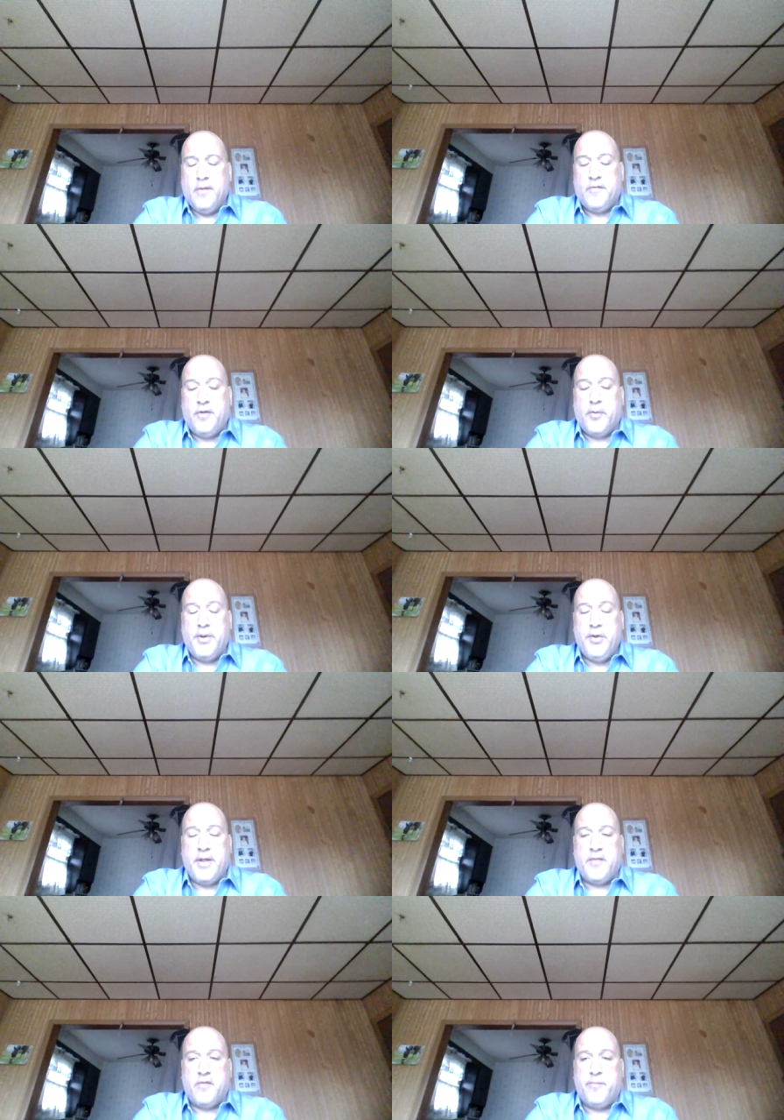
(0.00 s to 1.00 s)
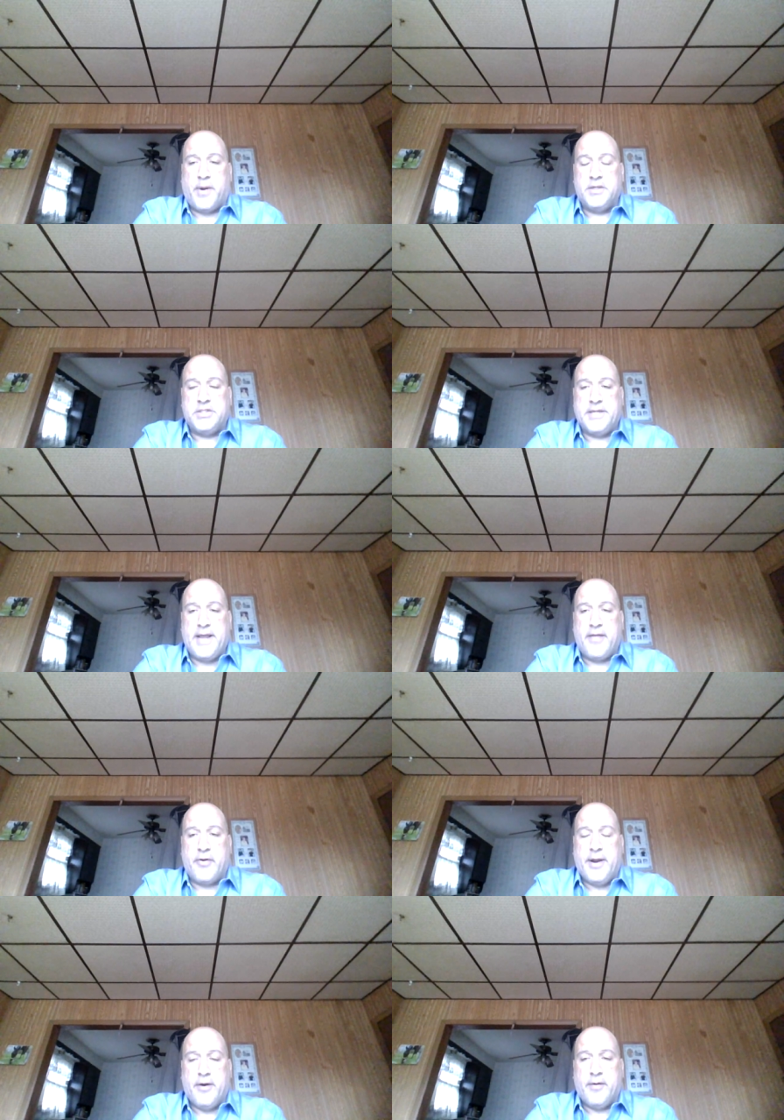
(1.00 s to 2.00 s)
So, when you get this bunch
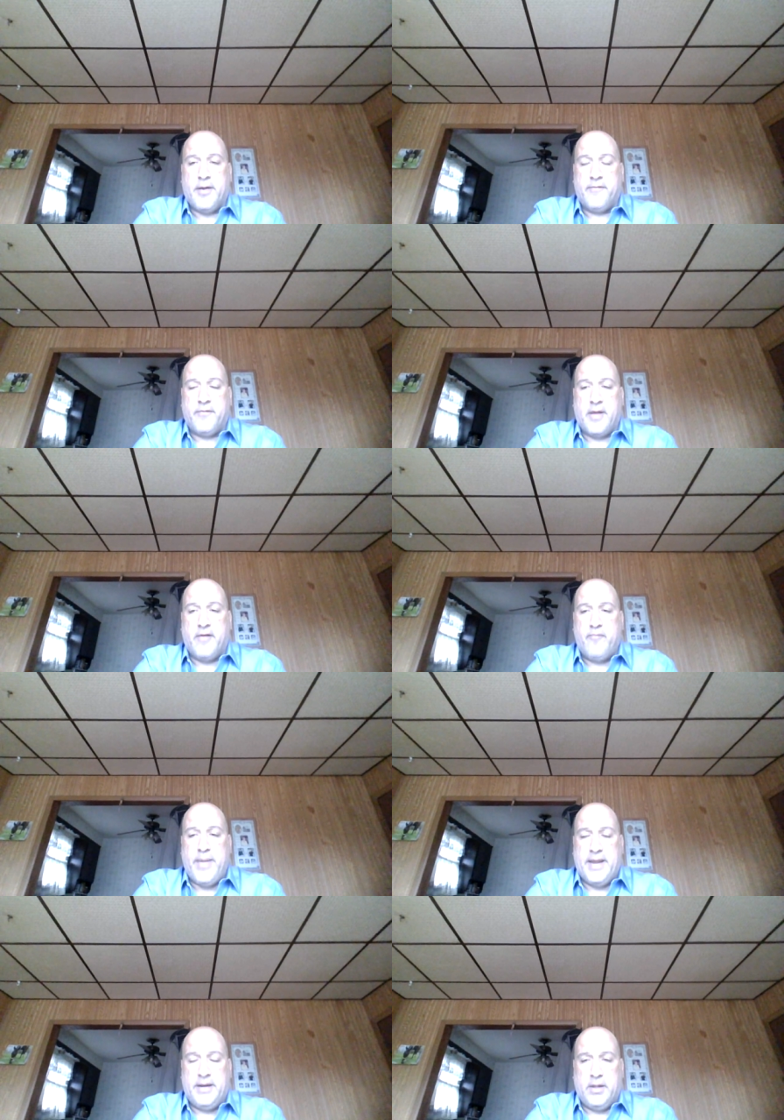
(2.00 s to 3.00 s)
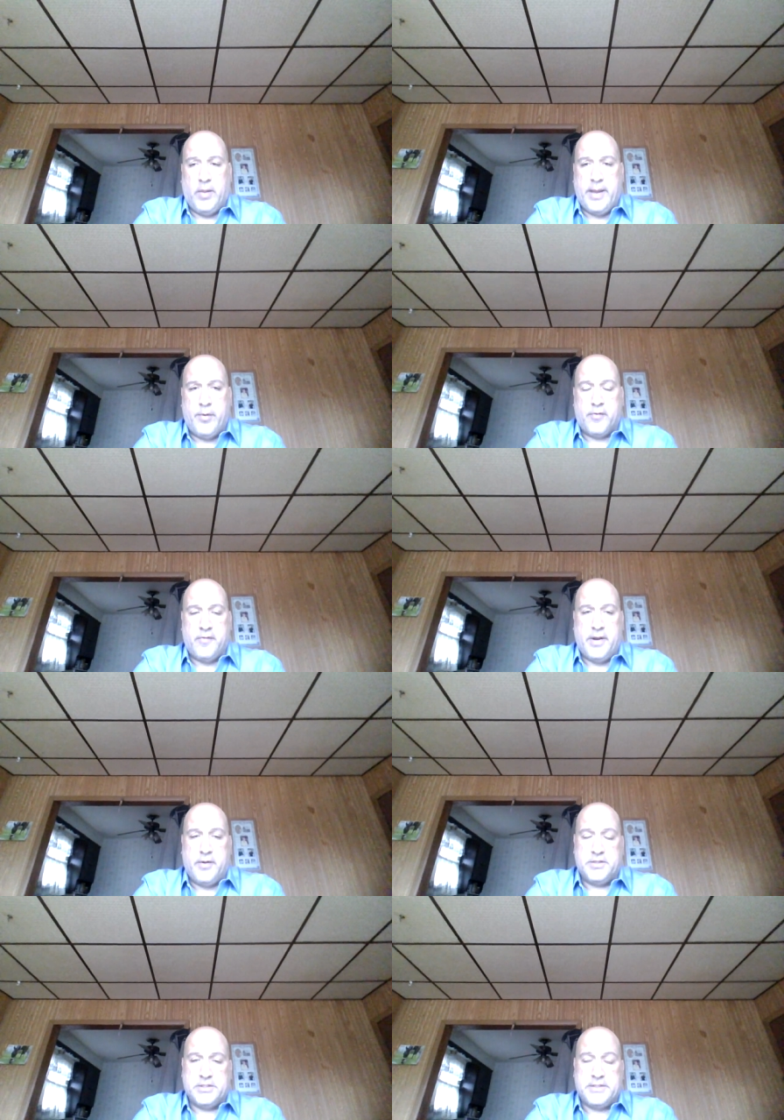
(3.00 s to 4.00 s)
together here of maiden claimers,
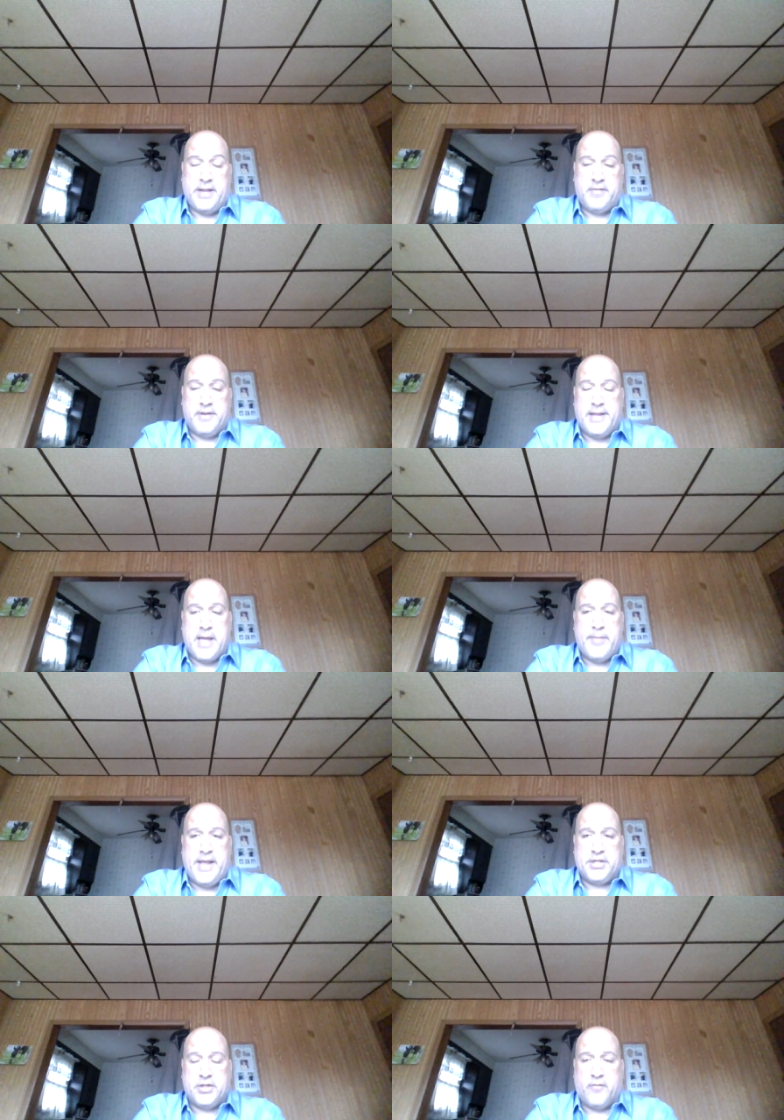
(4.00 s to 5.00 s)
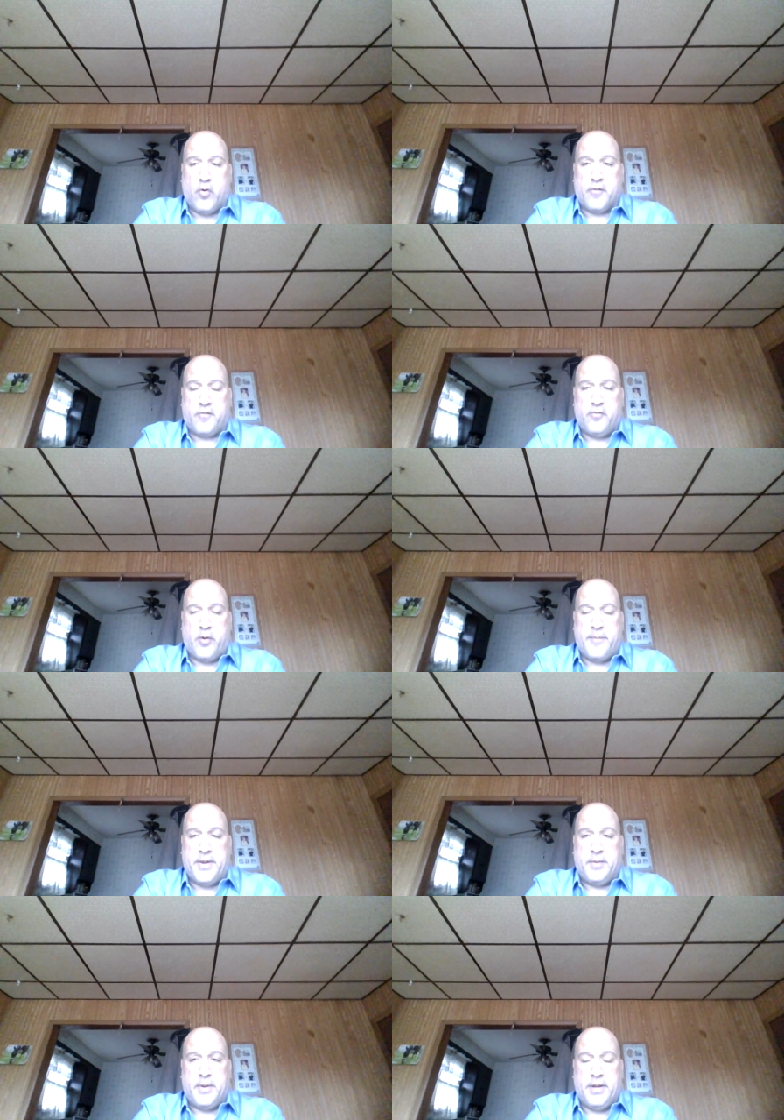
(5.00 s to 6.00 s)
it's a combination of horses who have
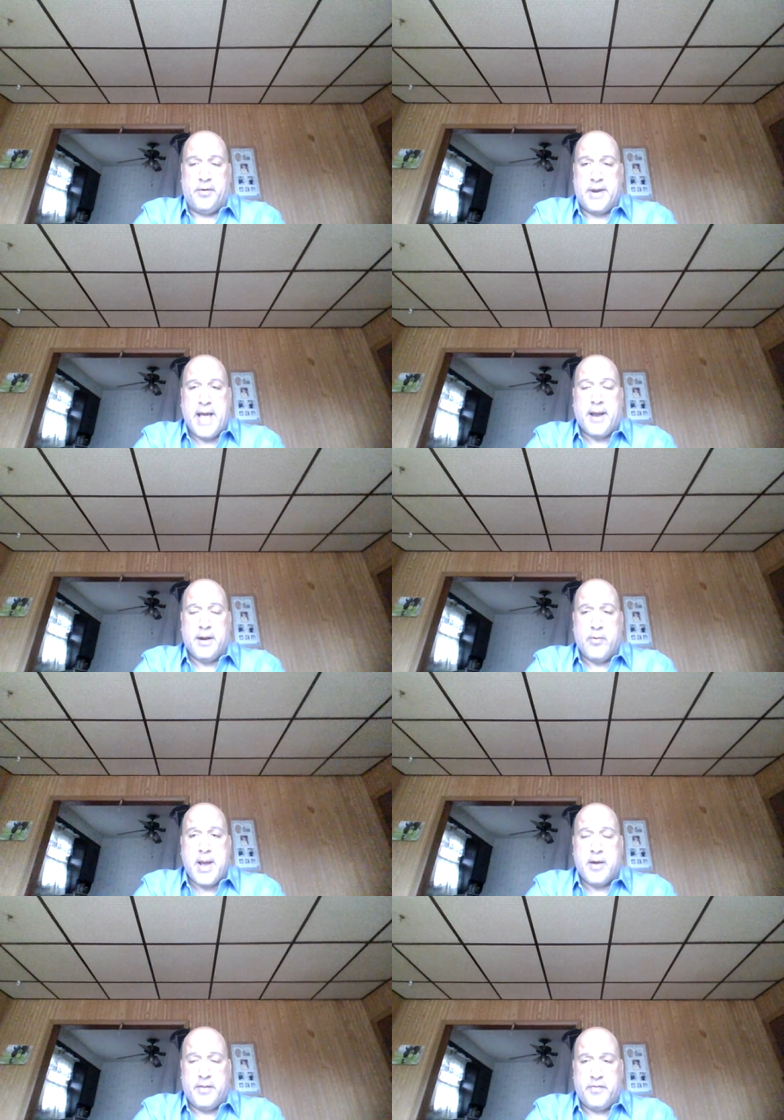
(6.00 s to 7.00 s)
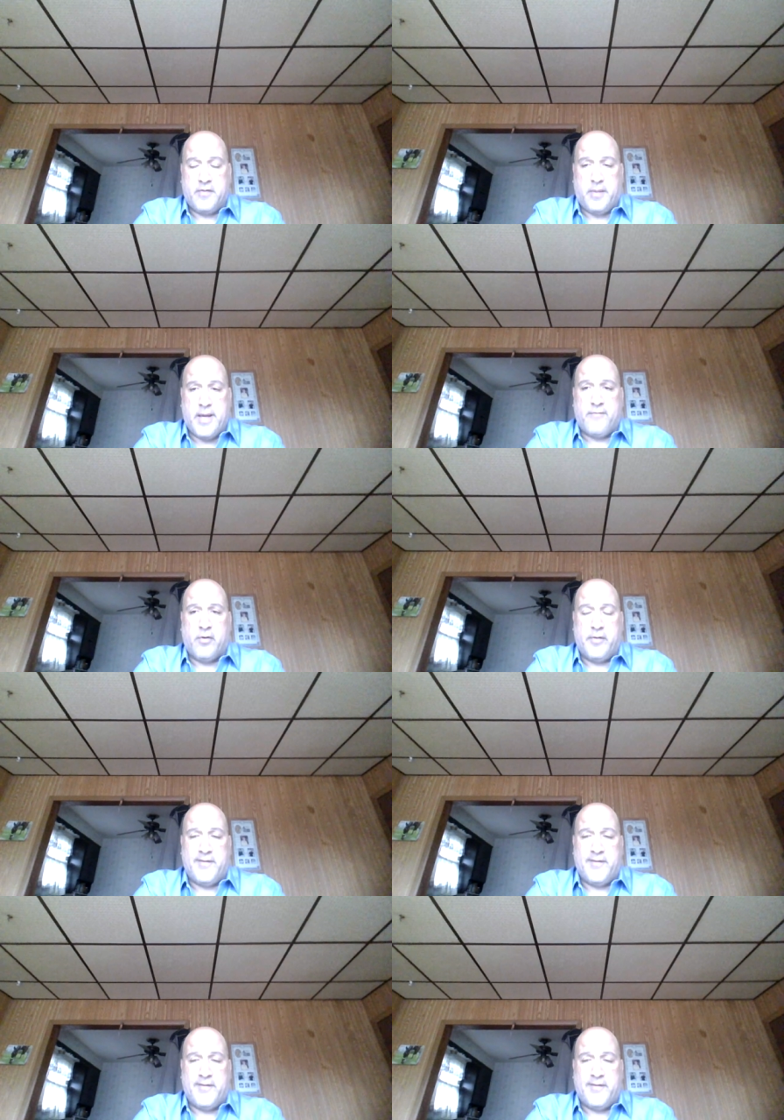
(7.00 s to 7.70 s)
been, knocking around at this level.